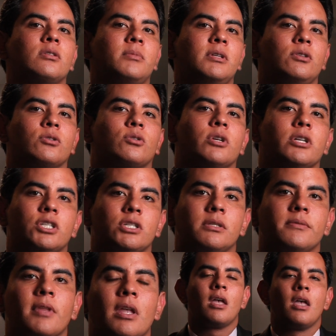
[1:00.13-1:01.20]
to be nutrition.
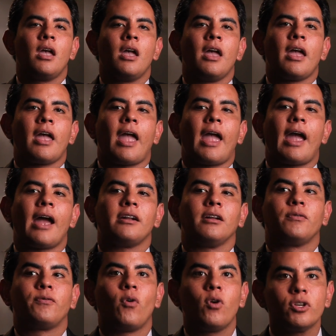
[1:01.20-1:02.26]
And
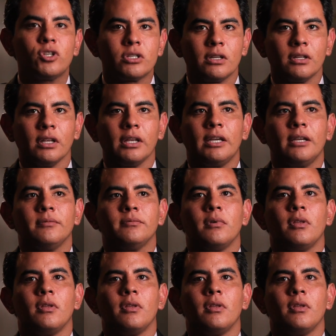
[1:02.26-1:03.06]
unfortunately,